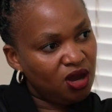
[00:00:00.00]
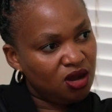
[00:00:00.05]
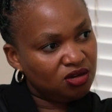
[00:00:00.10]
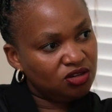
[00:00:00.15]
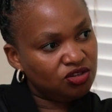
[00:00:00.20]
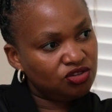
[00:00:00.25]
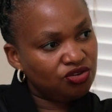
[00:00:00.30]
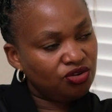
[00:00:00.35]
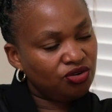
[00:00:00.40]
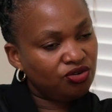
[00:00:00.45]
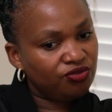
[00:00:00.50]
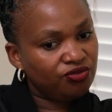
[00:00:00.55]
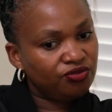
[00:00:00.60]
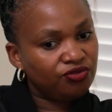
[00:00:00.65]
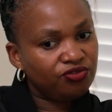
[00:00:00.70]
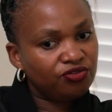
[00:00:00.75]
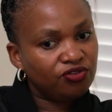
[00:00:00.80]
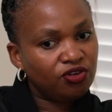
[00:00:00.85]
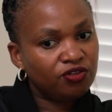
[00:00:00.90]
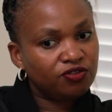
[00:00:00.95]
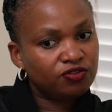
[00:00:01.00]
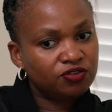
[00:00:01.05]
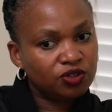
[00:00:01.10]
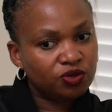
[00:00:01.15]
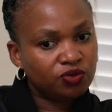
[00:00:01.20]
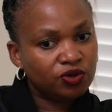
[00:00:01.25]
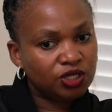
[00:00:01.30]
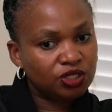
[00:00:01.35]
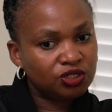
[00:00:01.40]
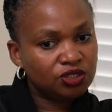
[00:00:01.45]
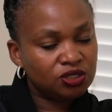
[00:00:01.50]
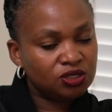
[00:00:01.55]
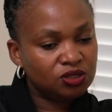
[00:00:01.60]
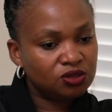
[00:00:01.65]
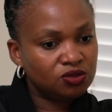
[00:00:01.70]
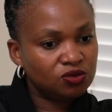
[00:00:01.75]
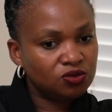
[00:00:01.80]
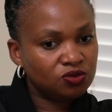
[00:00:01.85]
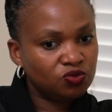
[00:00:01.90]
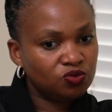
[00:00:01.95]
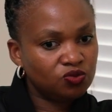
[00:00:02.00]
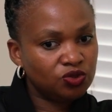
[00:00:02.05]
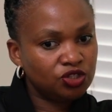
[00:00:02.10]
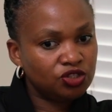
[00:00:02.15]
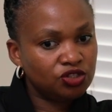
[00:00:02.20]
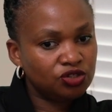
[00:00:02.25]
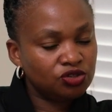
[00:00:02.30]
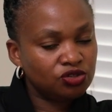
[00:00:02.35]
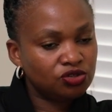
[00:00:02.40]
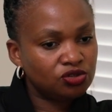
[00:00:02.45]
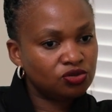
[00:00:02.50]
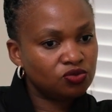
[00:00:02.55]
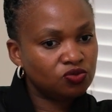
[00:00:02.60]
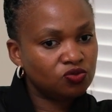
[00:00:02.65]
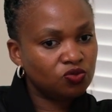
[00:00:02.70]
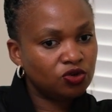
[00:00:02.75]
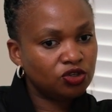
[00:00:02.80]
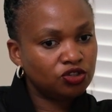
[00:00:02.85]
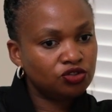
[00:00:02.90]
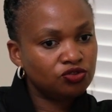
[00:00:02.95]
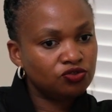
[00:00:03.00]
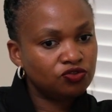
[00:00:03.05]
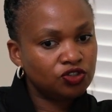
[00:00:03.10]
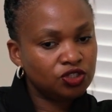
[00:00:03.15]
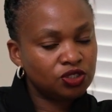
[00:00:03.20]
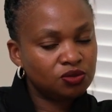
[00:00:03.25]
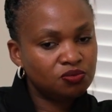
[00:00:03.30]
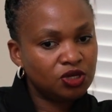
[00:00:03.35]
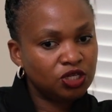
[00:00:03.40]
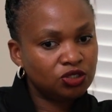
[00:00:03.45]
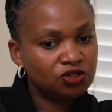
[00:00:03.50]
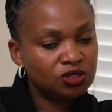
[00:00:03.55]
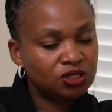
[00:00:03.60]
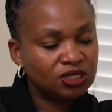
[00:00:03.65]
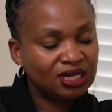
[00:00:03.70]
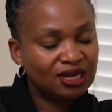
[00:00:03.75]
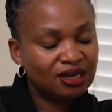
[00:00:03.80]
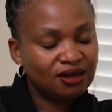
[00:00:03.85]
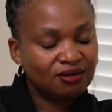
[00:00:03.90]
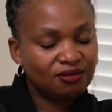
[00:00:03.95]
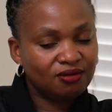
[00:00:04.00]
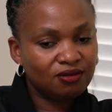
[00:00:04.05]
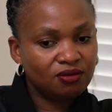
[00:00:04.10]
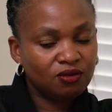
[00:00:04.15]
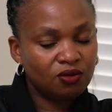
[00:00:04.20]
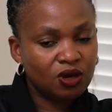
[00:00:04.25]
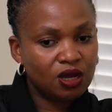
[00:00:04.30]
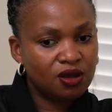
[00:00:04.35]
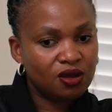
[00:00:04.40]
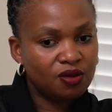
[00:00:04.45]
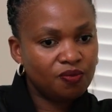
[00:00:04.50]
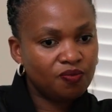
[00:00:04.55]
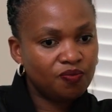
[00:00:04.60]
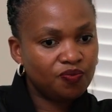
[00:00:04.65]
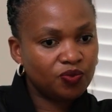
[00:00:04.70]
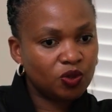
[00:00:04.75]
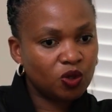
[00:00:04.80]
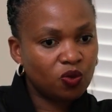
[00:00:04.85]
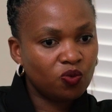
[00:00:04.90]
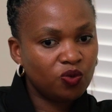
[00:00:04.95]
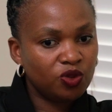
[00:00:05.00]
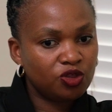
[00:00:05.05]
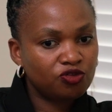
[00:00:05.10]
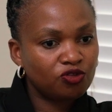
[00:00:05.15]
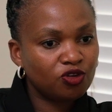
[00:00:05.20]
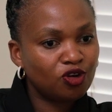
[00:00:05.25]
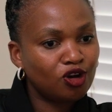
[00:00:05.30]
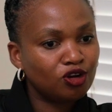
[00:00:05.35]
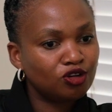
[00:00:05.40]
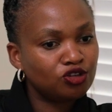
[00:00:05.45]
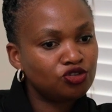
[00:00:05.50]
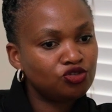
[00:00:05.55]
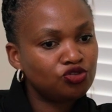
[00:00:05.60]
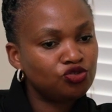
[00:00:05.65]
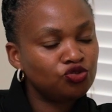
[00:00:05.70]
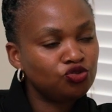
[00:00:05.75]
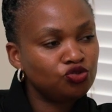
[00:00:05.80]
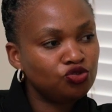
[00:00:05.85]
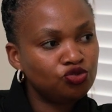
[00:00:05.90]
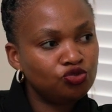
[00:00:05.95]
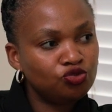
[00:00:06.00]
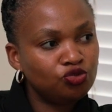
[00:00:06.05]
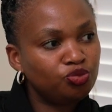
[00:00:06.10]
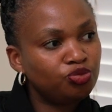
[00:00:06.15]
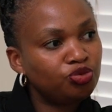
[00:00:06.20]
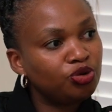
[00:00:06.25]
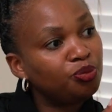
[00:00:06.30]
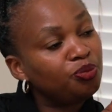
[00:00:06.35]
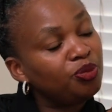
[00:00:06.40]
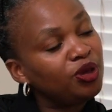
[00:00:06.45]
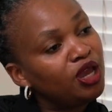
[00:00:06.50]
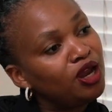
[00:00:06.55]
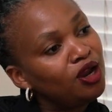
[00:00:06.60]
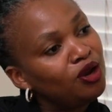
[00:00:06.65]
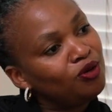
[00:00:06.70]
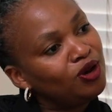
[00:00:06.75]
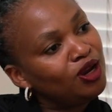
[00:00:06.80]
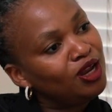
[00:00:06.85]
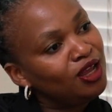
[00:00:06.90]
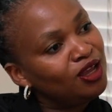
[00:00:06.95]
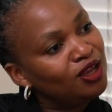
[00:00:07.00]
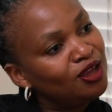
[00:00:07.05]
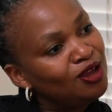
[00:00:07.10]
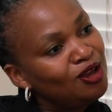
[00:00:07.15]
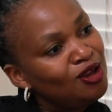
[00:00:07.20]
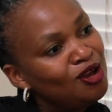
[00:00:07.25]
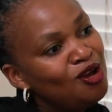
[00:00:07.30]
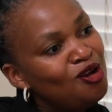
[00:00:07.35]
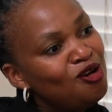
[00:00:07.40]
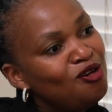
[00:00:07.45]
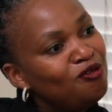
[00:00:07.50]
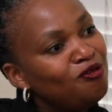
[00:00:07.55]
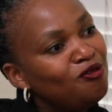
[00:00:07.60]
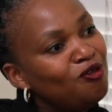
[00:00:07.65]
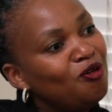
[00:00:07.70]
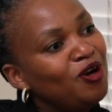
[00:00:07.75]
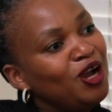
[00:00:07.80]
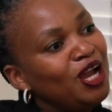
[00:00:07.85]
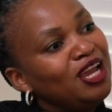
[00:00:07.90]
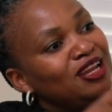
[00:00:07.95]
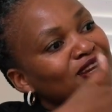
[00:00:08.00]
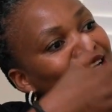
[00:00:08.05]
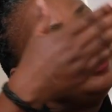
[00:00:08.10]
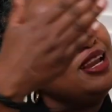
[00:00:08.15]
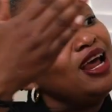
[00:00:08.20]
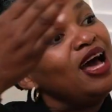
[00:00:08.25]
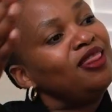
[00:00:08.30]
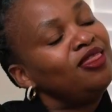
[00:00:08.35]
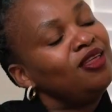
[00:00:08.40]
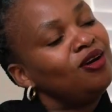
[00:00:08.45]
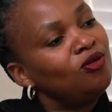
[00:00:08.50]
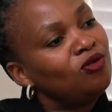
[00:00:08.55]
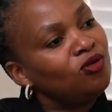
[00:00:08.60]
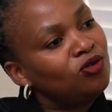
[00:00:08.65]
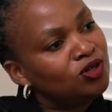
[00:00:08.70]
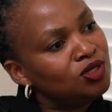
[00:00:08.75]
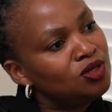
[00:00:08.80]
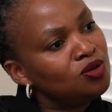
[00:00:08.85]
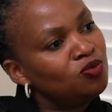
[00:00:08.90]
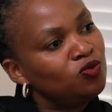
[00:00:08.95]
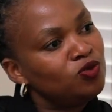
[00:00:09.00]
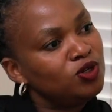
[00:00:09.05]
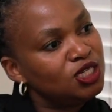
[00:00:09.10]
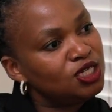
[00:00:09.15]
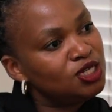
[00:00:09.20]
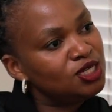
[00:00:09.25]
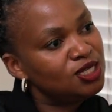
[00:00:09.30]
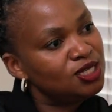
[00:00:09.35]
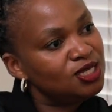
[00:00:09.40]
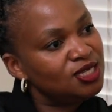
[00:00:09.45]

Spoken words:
part of the question, which is what you've just mentioned now, with regards to you preparing for another autumn-winter